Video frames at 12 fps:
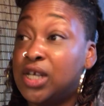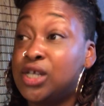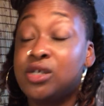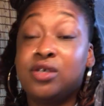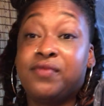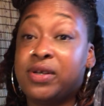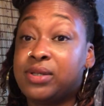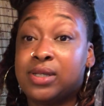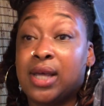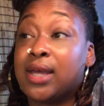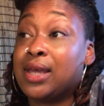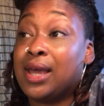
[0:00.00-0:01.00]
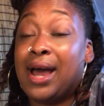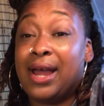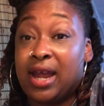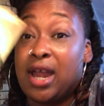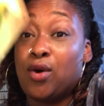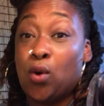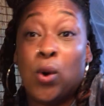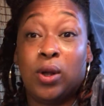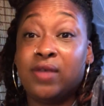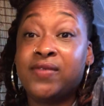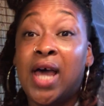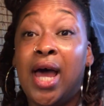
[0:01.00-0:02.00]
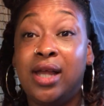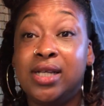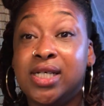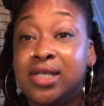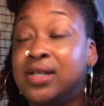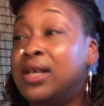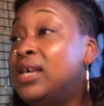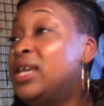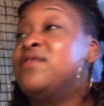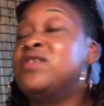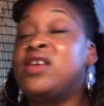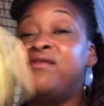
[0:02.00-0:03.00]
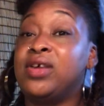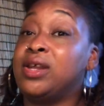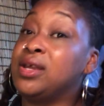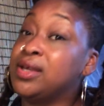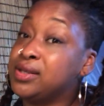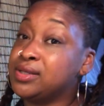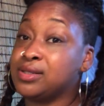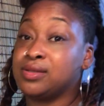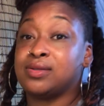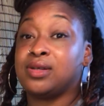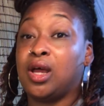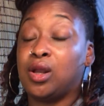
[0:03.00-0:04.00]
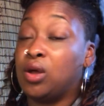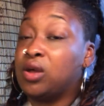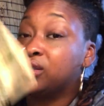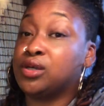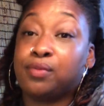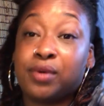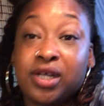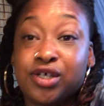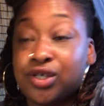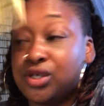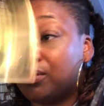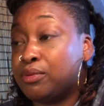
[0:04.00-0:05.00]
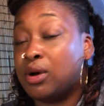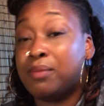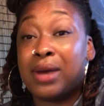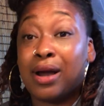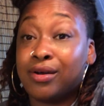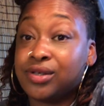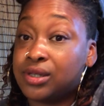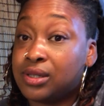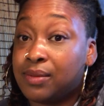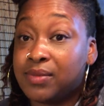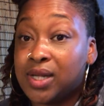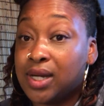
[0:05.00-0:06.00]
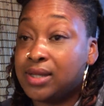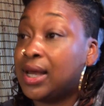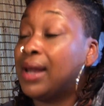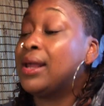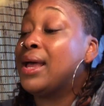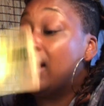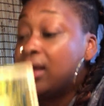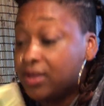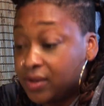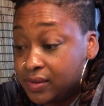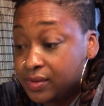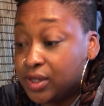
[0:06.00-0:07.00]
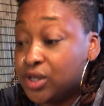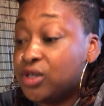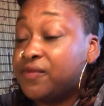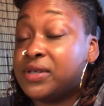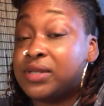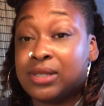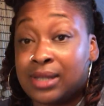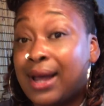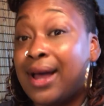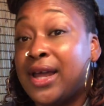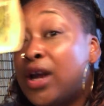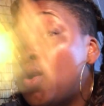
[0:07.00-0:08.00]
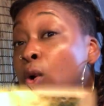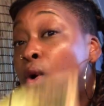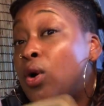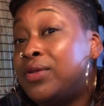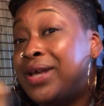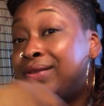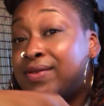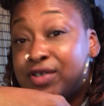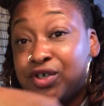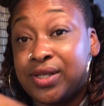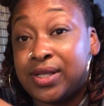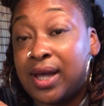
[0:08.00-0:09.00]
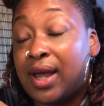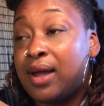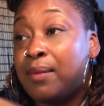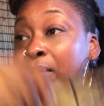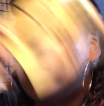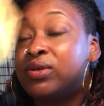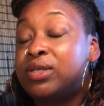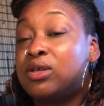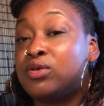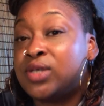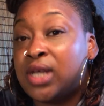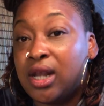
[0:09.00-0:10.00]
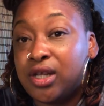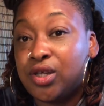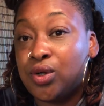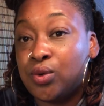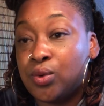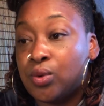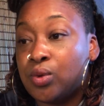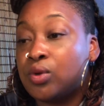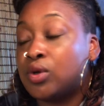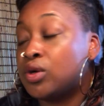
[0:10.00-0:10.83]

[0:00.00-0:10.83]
the universe is like, yeah, I hear all of that. Even if it is a long-term relationship or a marriage or something like that. The universe is like, I hear all that that you're saying, but we're still telling you